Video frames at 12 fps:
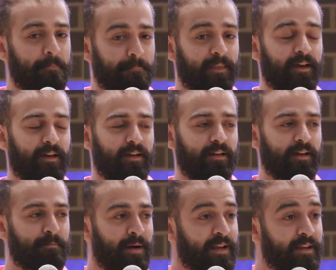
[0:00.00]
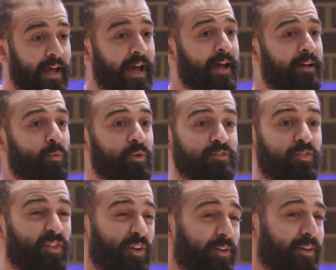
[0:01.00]
Yeah, and my dad was
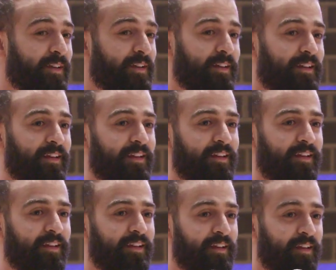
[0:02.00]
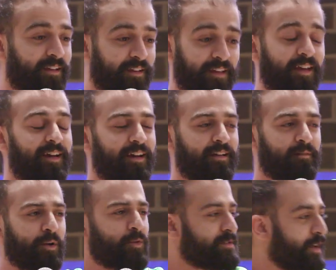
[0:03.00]
30. Yeah, but it was